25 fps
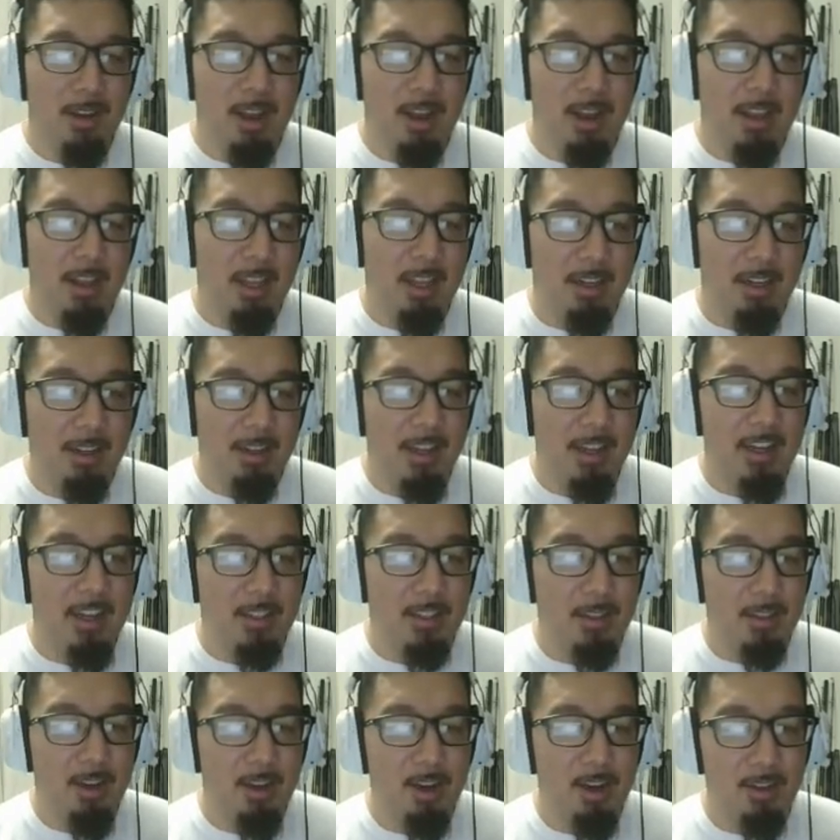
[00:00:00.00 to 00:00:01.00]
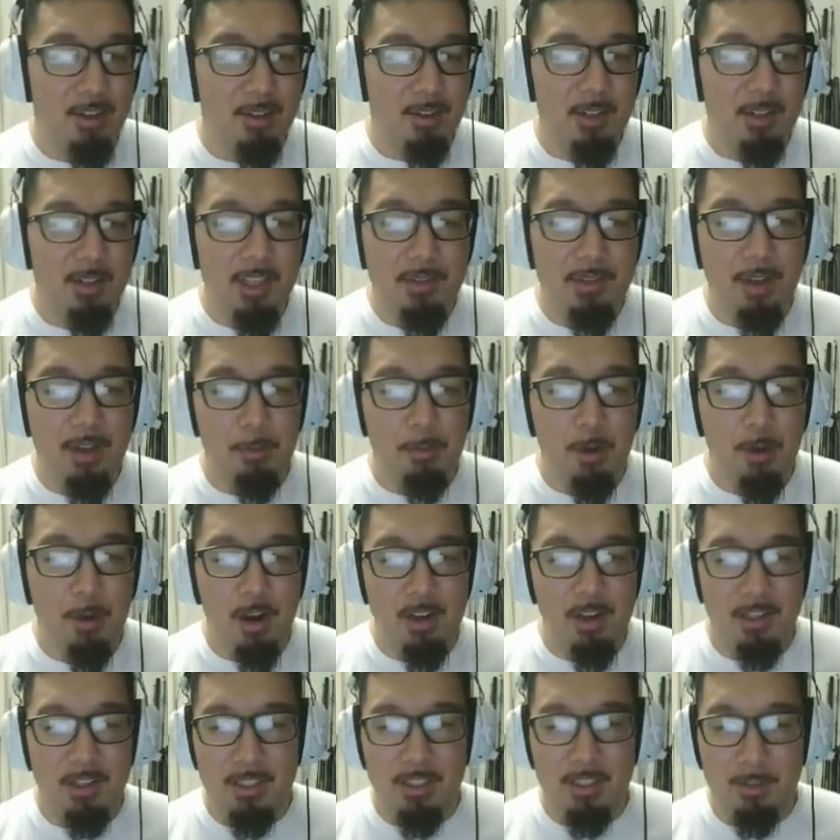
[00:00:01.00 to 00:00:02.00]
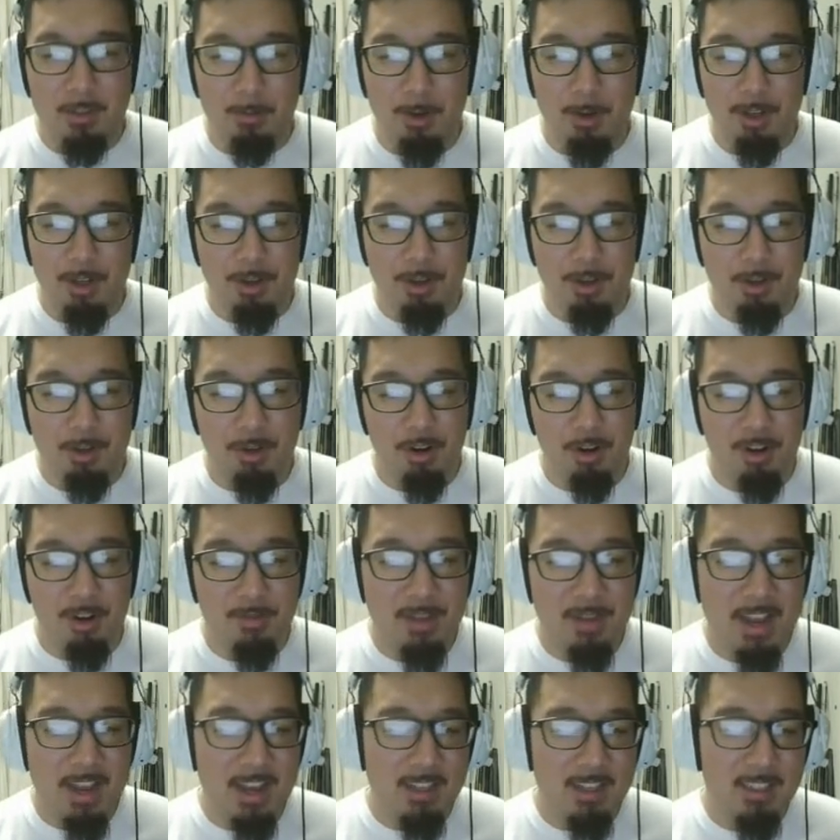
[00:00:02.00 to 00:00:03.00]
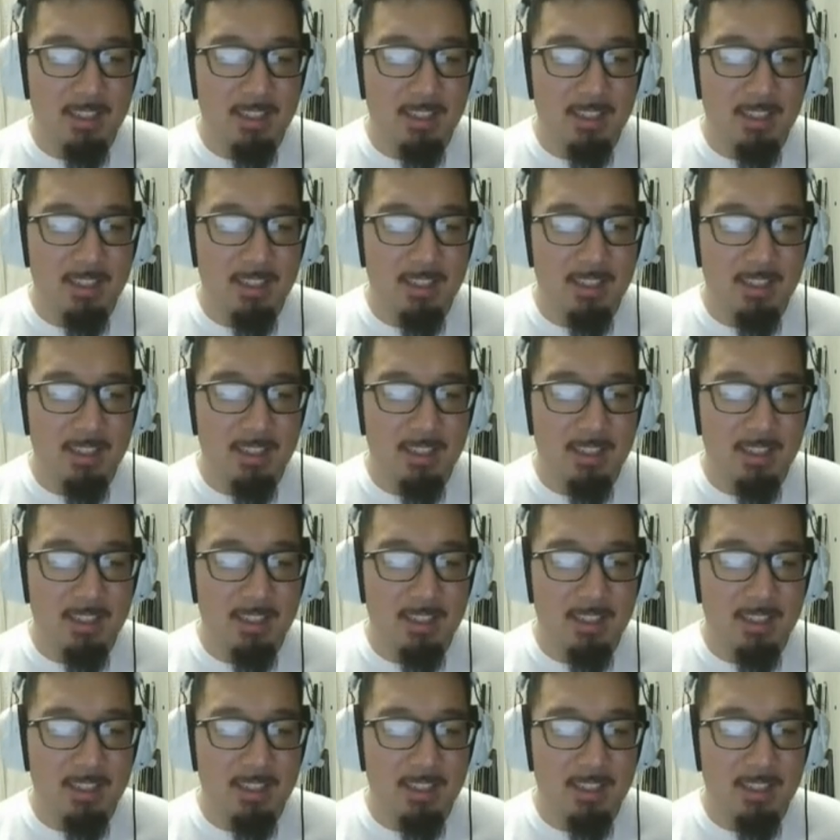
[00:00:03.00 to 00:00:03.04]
I think Lane is gone. So Levi Wallace is one of their cornerbacks.